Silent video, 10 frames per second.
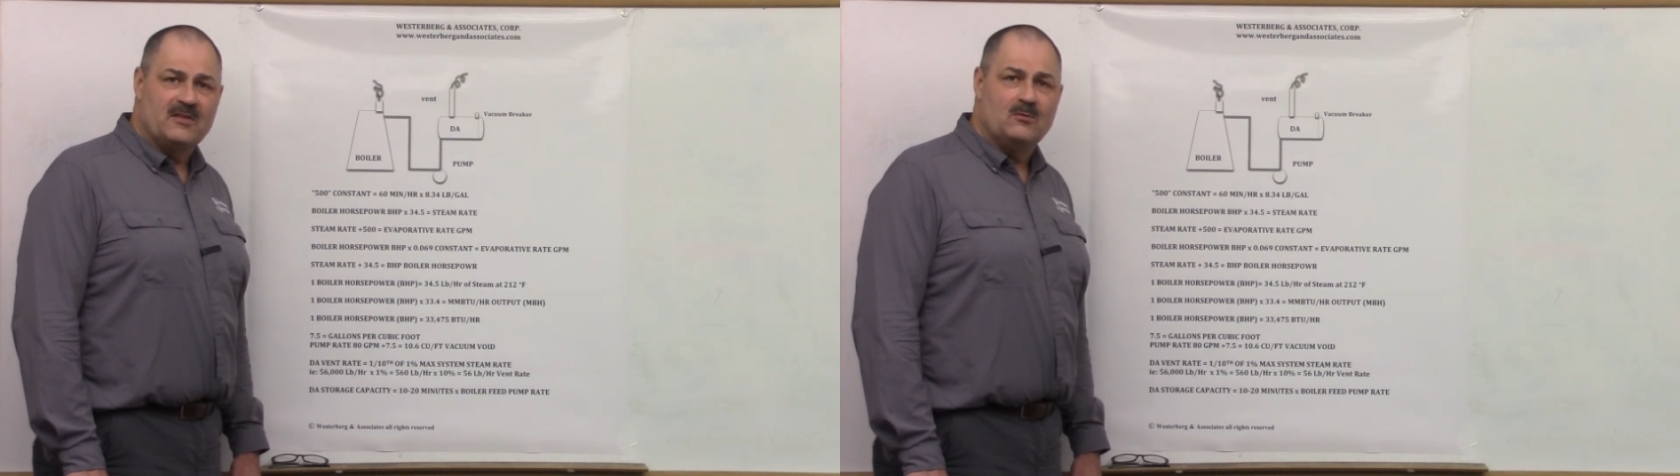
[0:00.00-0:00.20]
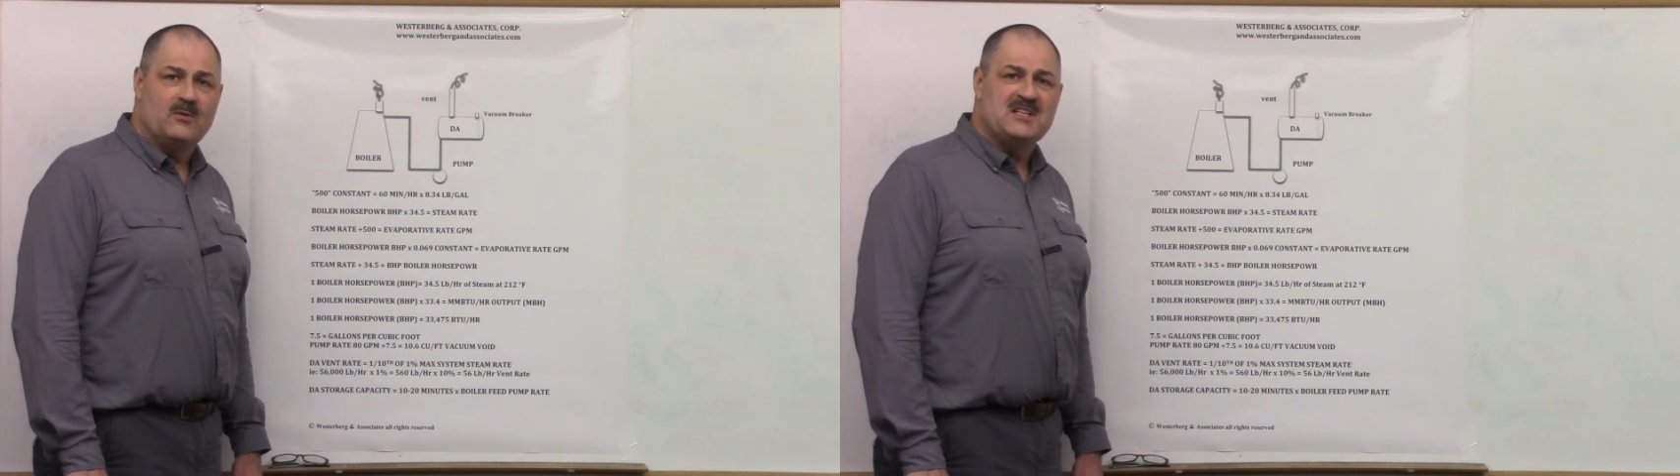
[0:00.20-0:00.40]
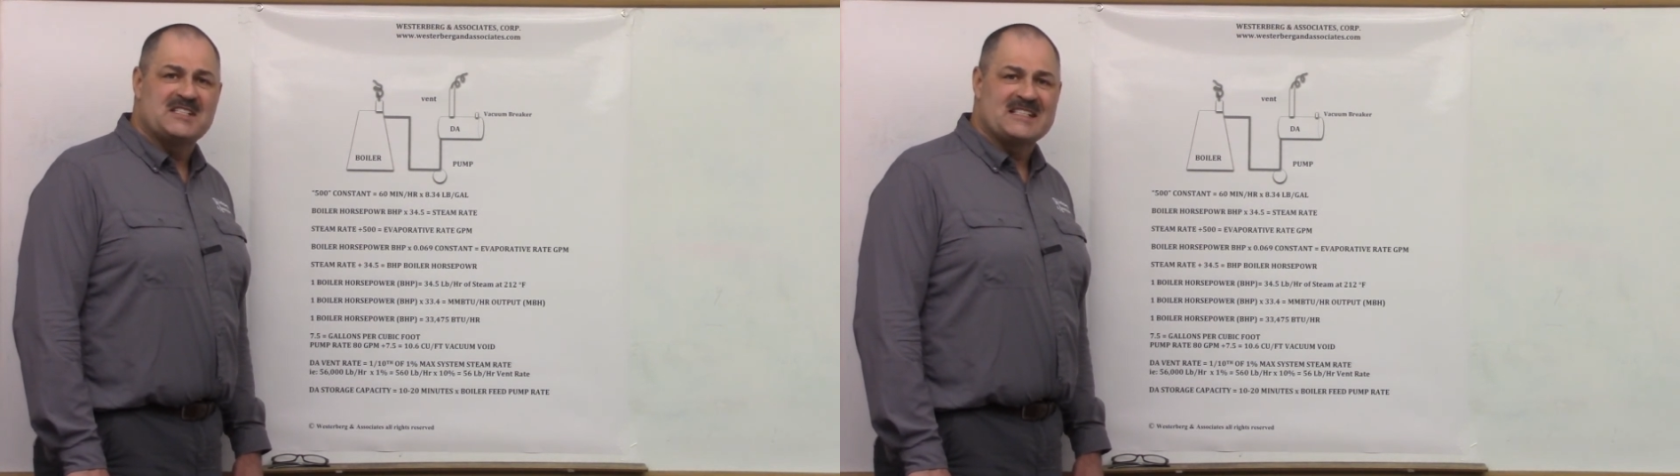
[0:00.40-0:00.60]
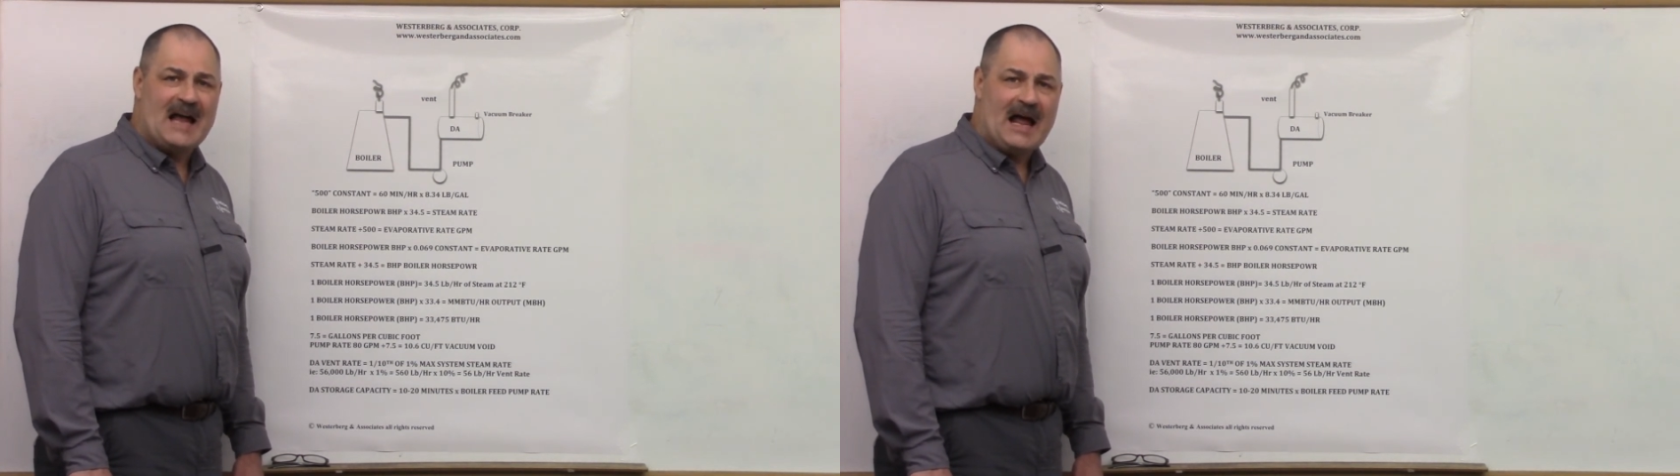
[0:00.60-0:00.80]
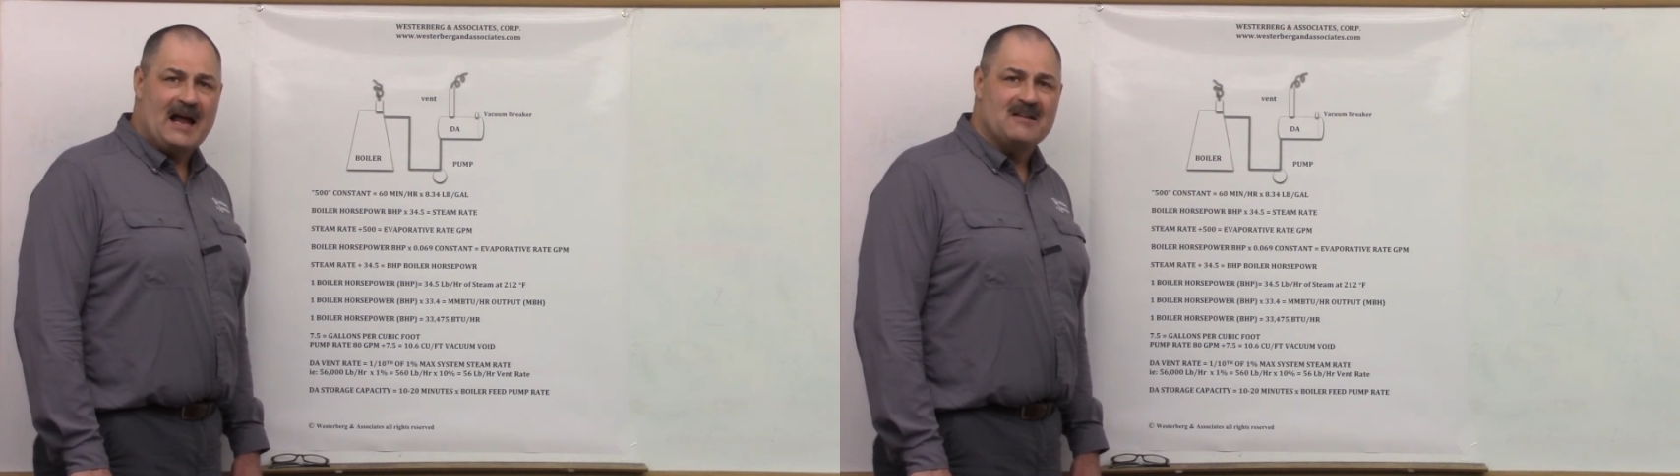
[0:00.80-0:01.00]
that we
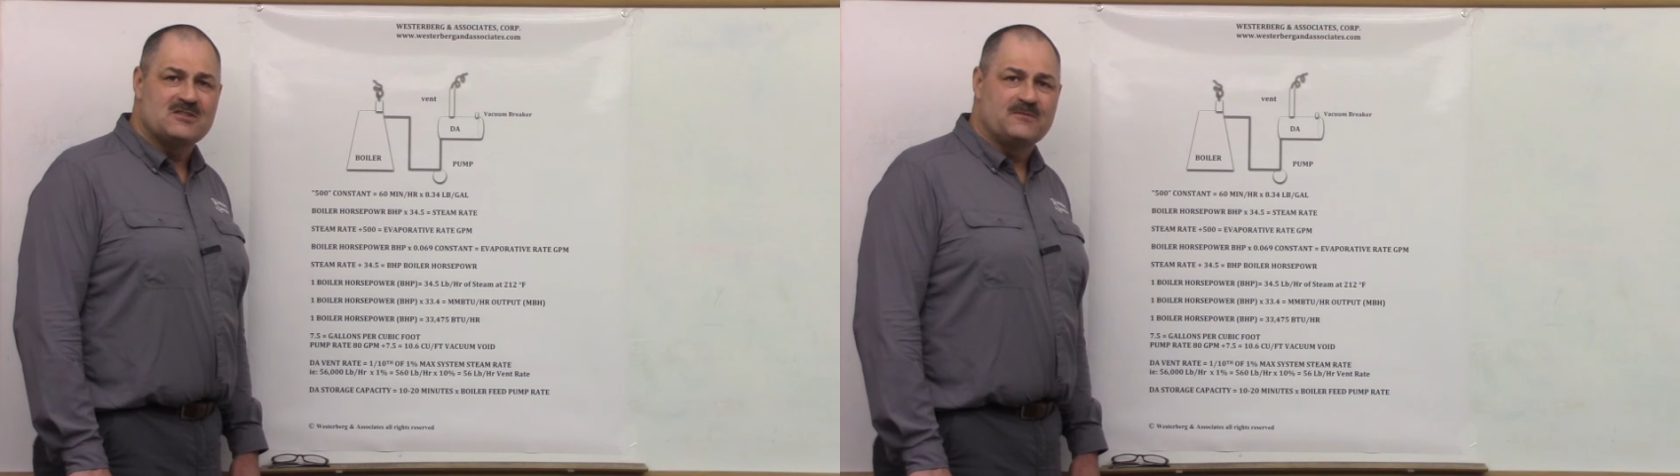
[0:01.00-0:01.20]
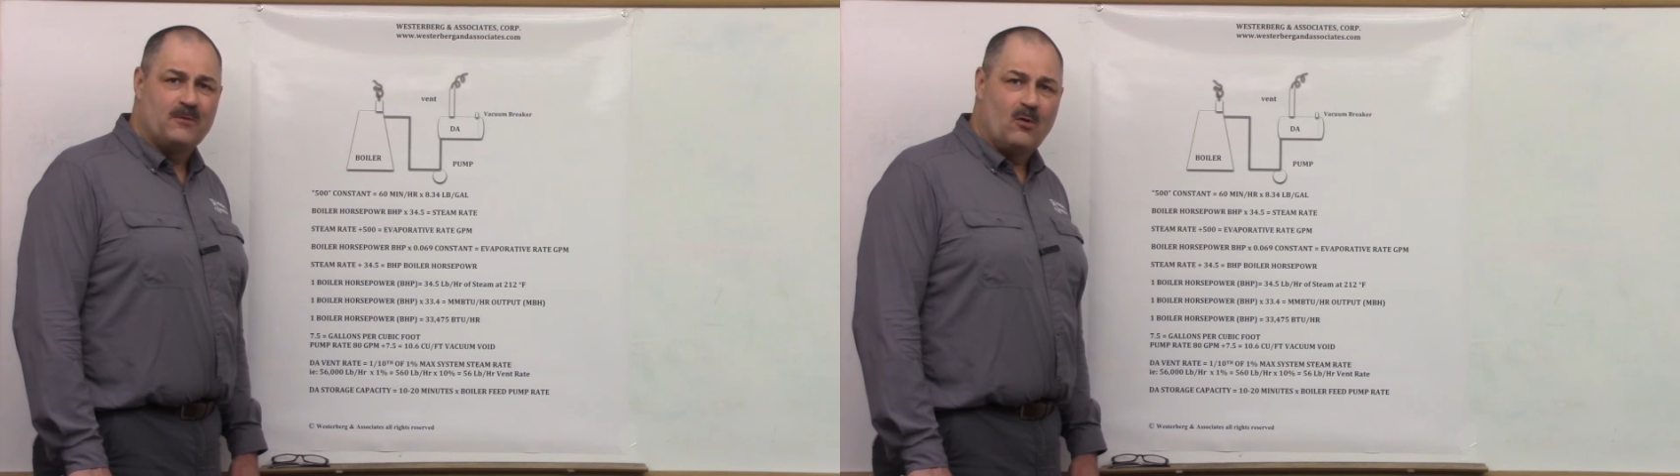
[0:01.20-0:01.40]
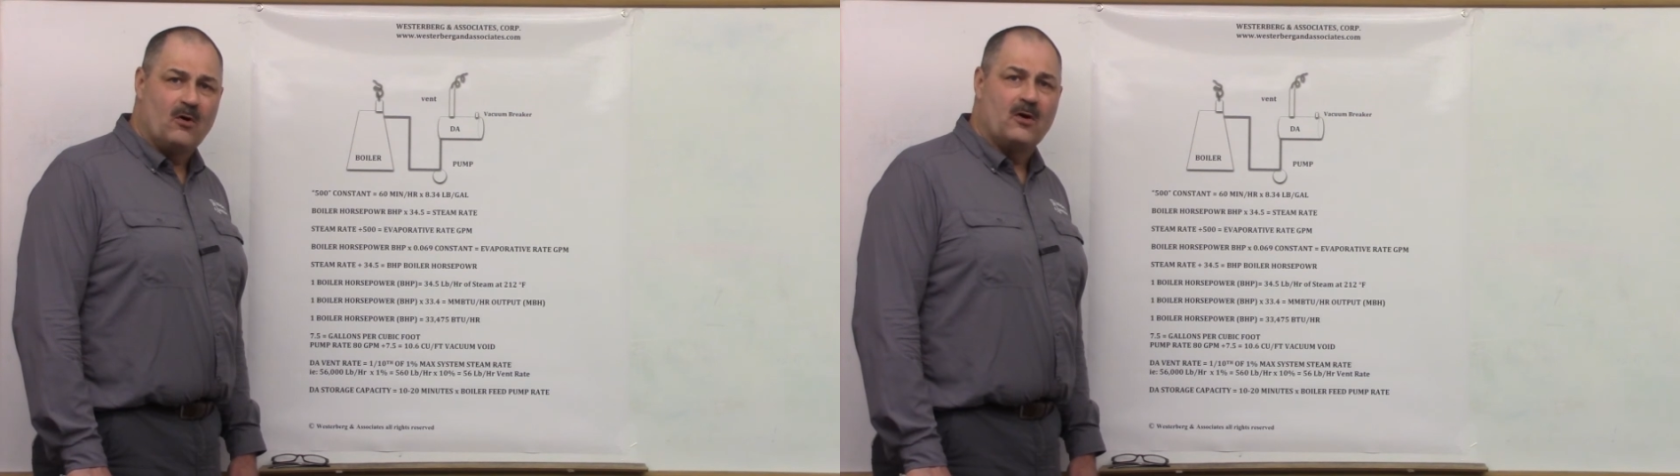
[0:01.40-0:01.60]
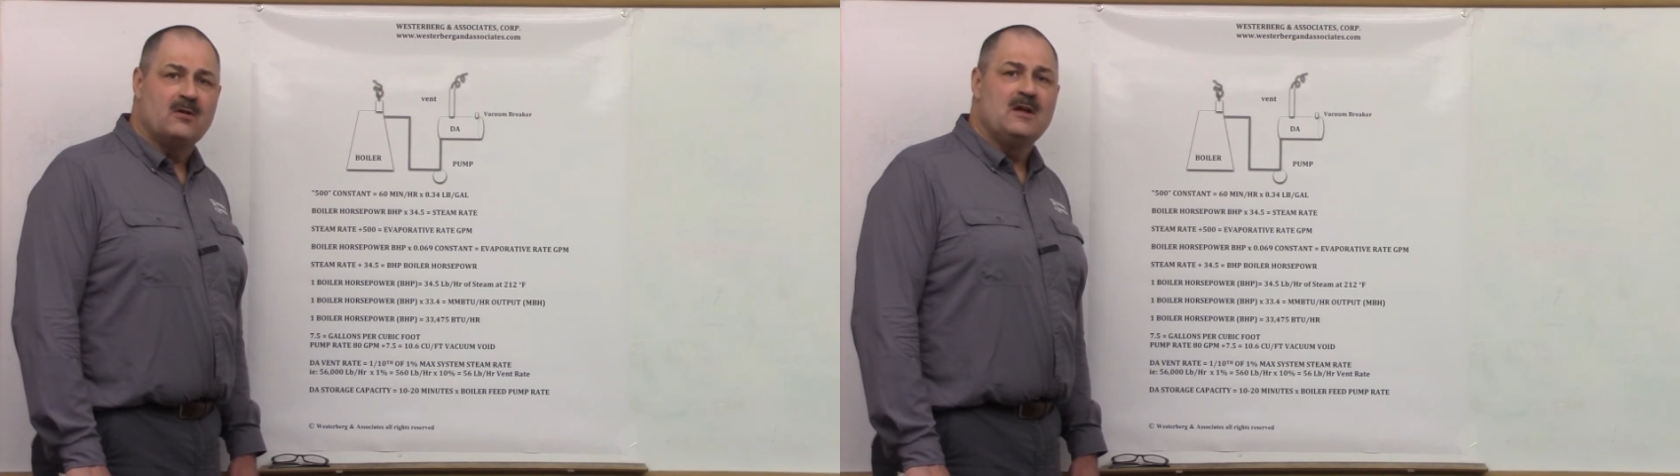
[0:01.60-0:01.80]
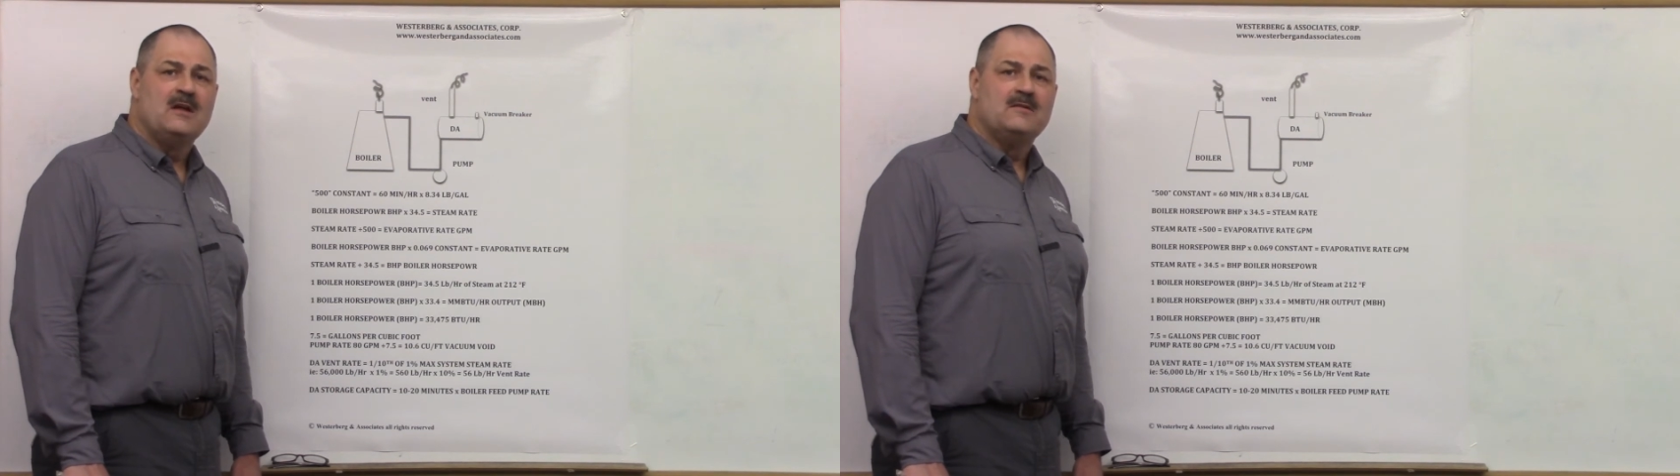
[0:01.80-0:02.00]
size
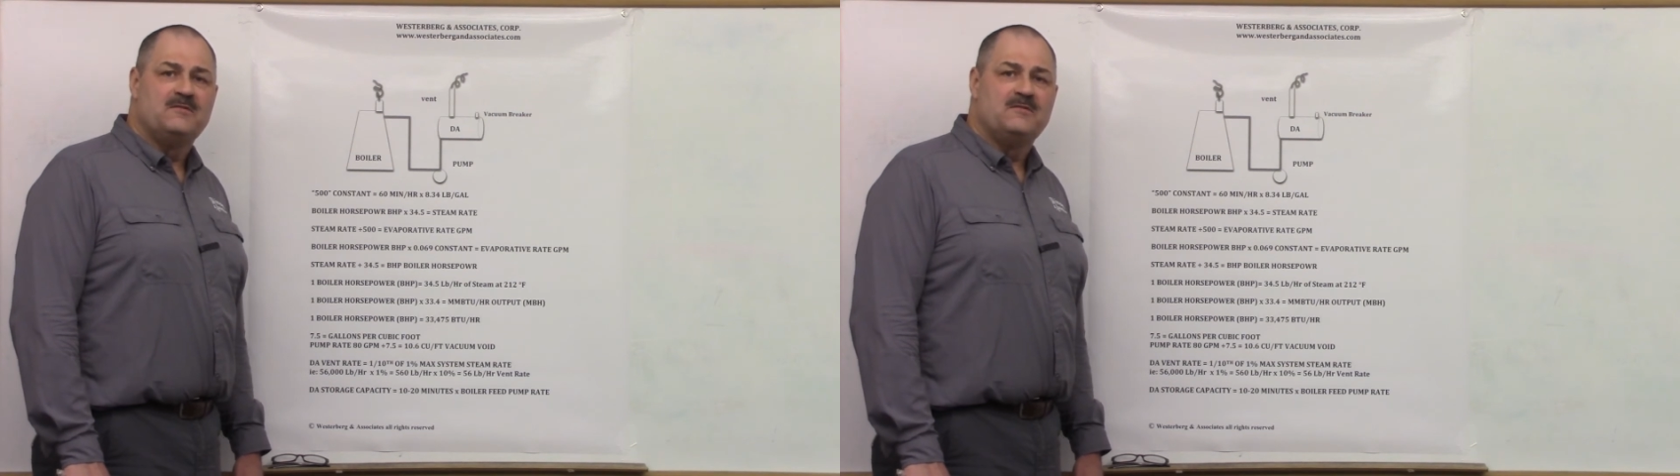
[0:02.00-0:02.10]
for